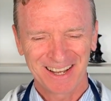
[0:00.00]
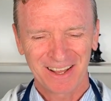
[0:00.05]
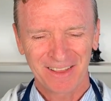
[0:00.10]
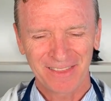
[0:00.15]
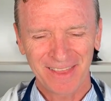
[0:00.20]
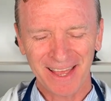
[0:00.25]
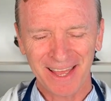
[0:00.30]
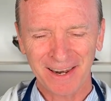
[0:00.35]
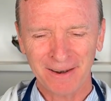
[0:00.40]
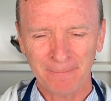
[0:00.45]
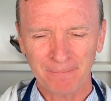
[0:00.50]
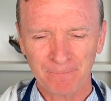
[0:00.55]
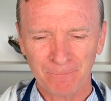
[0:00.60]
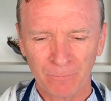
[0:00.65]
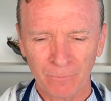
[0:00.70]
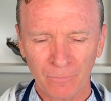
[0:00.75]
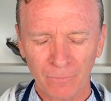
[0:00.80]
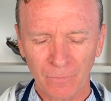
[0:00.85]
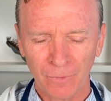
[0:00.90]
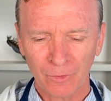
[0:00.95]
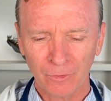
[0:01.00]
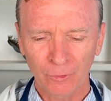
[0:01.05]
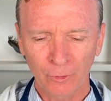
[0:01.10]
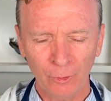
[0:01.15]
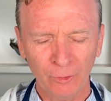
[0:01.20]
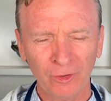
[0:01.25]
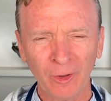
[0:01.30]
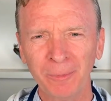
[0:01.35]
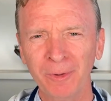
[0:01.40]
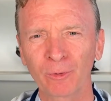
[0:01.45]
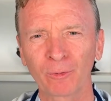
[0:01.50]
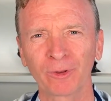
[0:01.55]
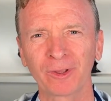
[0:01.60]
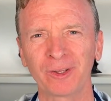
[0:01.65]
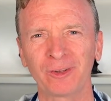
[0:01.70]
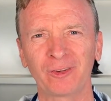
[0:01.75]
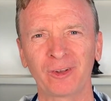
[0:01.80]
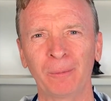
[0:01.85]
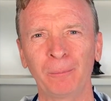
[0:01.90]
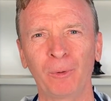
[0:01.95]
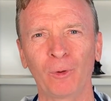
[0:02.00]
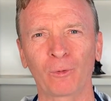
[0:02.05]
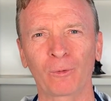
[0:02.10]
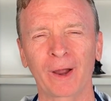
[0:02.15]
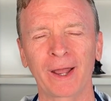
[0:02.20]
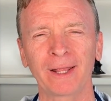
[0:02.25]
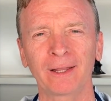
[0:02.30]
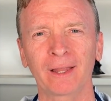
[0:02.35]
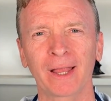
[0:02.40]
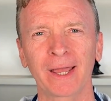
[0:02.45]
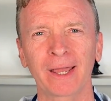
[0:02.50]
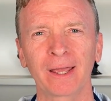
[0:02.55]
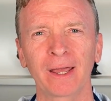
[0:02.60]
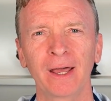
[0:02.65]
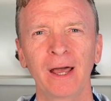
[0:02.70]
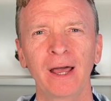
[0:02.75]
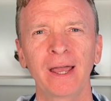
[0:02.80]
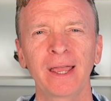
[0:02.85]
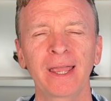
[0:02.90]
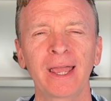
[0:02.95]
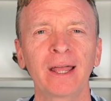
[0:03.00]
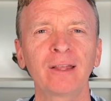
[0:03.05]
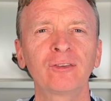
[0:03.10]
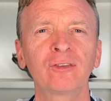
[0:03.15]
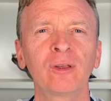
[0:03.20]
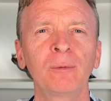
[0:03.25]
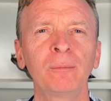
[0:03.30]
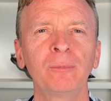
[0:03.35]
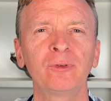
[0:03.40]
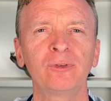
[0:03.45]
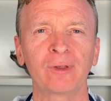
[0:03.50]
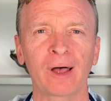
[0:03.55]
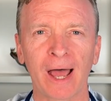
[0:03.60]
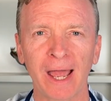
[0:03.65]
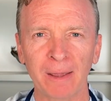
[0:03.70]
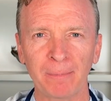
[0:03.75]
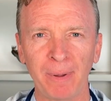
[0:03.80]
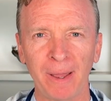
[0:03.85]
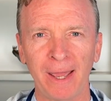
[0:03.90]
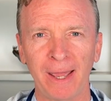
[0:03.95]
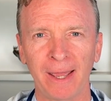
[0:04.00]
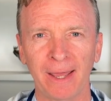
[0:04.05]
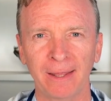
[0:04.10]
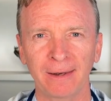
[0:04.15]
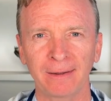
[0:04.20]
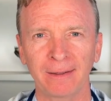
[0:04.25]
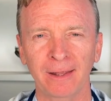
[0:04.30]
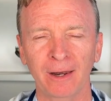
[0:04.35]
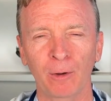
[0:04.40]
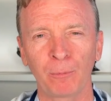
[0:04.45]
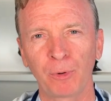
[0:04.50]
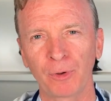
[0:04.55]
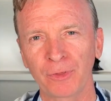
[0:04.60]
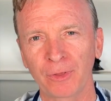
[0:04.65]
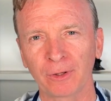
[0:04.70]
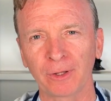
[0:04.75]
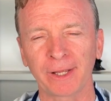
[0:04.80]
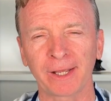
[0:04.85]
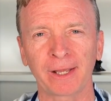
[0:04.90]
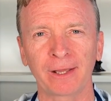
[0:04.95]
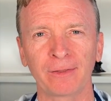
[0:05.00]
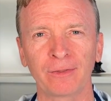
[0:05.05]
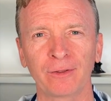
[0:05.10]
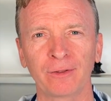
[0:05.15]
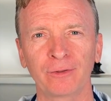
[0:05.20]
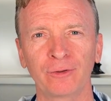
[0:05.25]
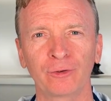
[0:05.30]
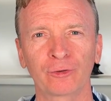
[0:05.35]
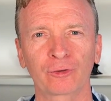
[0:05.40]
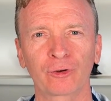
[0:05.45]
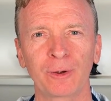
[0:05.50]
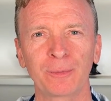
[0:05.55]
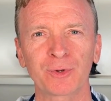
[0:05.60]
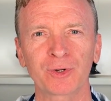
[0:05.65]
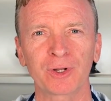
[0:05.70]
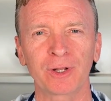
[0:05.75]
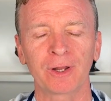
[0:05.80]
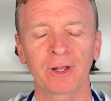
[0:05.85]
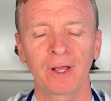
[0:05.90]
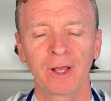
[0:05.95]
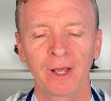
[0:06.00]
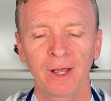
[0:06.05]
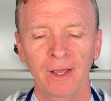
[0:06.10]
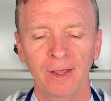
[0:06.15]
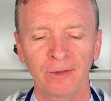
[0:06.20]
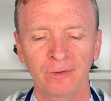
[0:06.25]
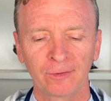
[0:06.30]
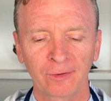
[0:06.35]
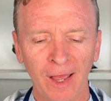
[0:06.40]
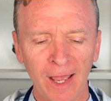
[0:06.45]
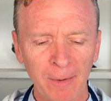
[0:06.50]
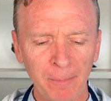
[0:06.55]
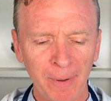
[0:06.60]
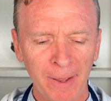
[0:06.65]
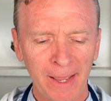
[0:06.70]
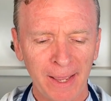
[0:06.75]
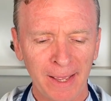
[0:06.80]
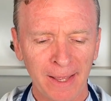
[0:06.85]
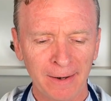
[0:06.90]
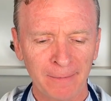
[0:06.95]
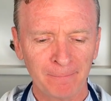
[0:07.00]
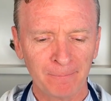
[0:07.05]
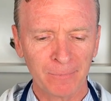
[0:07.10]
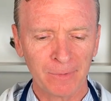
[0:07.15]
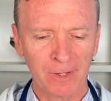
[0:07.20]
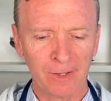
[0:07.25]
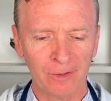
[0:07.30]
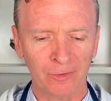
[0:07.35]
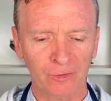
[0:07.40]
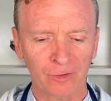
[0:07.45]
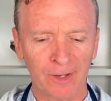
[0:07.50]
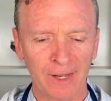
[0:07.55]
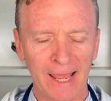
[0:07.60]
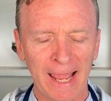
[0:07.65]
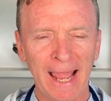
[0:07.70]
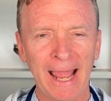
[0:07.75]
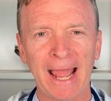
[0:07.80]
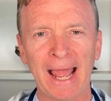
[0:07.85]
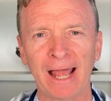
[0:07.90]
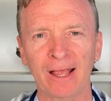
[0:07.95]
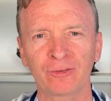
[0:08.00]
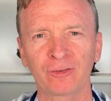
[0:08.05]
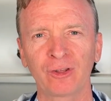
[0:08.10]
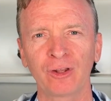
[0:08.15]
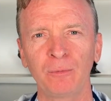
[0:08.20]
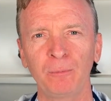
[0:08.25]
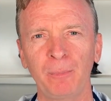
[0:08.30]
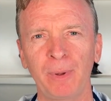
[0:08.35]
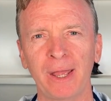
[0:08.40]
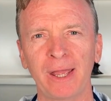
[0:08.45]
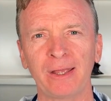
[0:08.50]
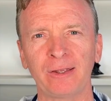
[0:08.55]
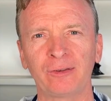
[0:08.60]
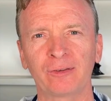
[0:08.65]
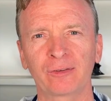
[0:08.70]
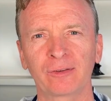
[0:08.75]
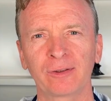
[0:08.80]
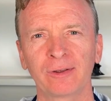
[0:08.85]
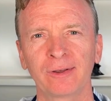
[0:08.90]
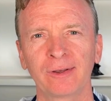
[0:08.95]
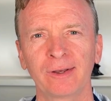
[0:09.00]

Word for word: then do something really simple, right? Like get some Zypan, and I'll put the link in the description. Zypan is an acid based